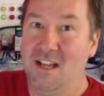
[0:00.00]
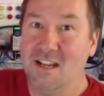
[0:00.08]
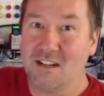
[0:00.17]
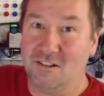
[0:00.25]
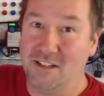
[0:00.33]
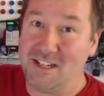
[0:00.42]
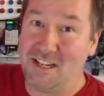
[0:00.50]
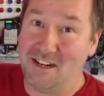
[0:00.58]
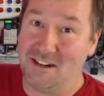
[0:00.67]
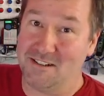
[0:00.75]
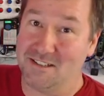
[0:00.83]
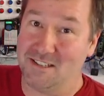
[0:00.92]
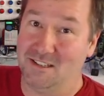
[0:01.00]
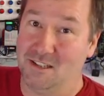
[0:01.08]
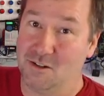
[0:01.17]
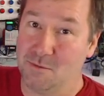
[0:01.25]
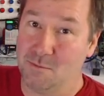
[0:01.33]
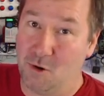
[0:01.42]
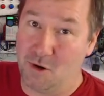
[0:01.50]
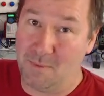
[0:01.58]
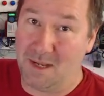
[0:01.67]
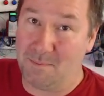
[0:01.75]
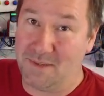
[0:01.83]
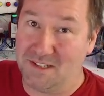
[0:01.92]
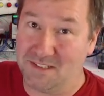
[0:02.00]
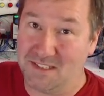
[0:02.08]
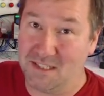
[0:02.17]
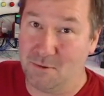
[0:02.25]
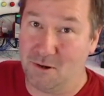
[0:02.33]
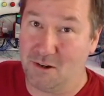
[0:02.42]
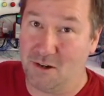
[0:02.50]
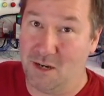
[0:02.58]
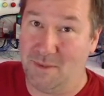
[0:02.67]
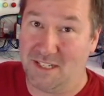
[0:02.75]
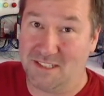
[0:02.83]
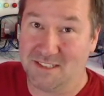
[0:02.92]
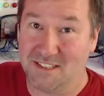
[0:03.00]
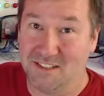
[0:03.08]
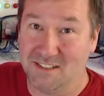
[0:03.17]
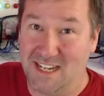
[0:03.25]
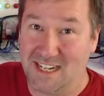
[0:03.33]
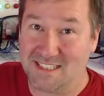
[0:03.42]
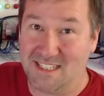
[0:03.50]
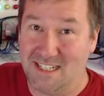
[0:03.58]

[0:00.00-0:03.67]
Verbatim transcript: Click here to learn more about PLC programming. Till next time.